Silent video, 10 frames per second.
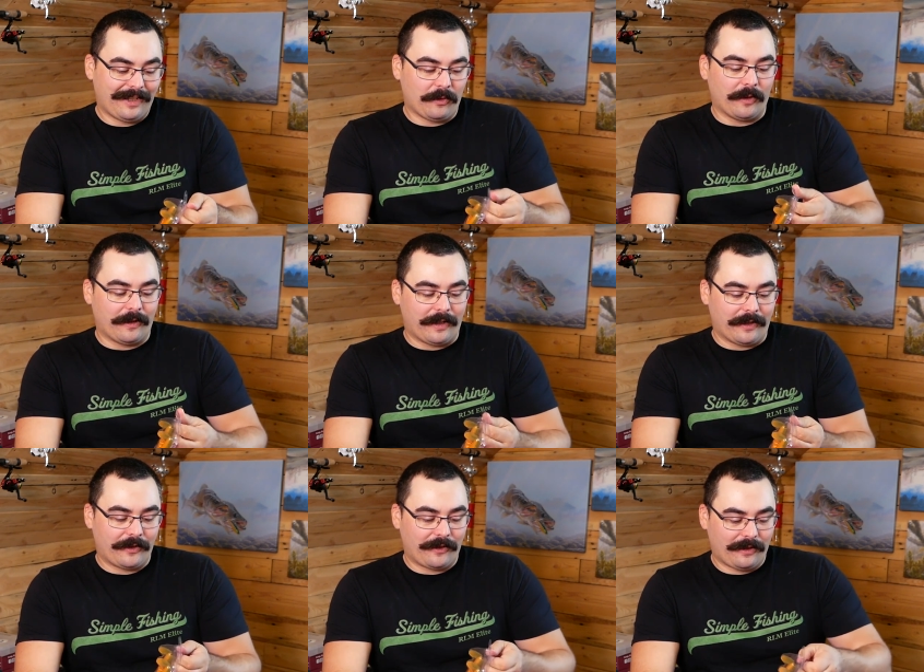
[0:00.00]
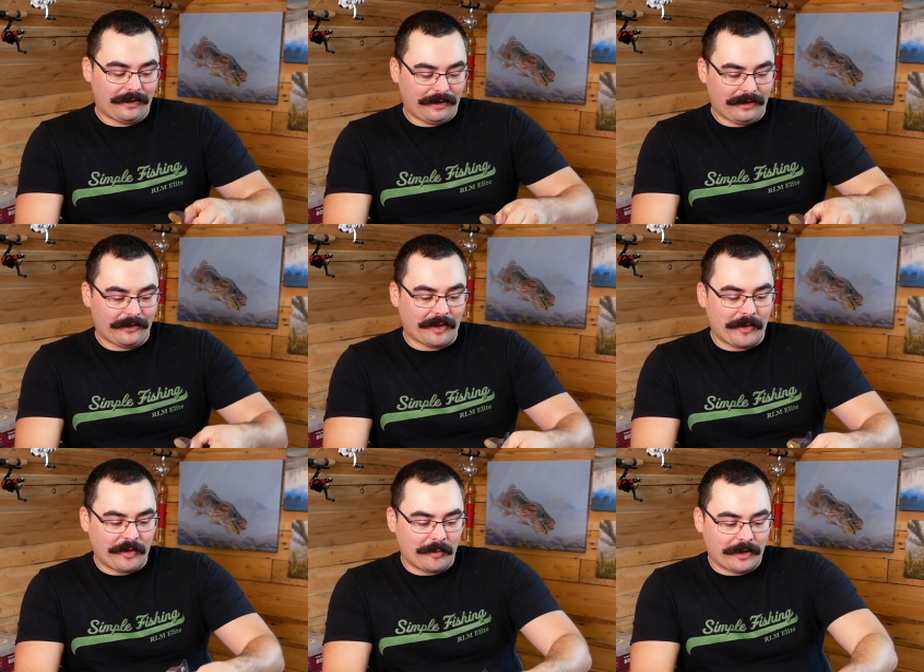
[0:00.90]
Whereas some
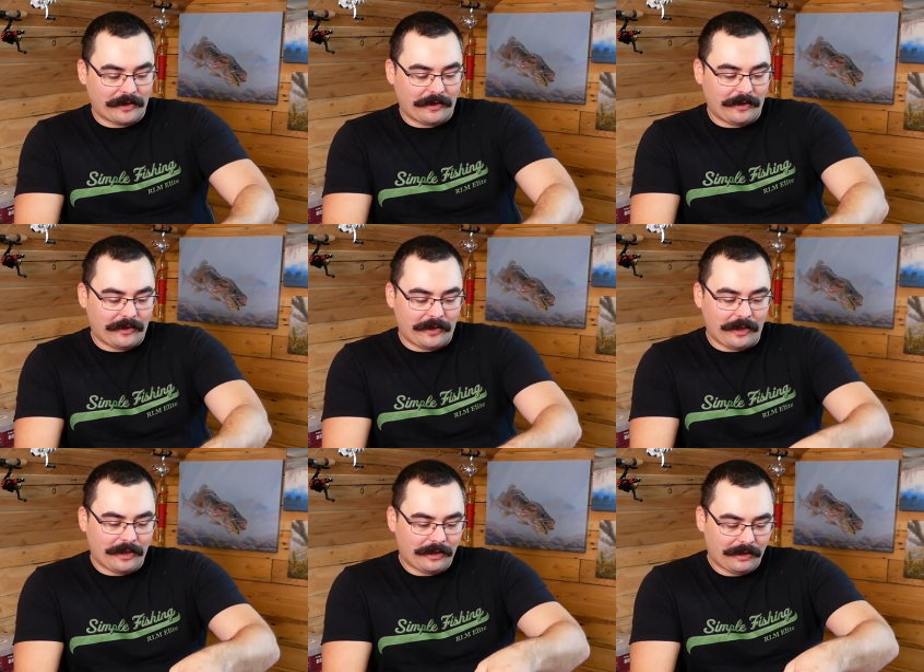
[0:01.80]
other boxes you see,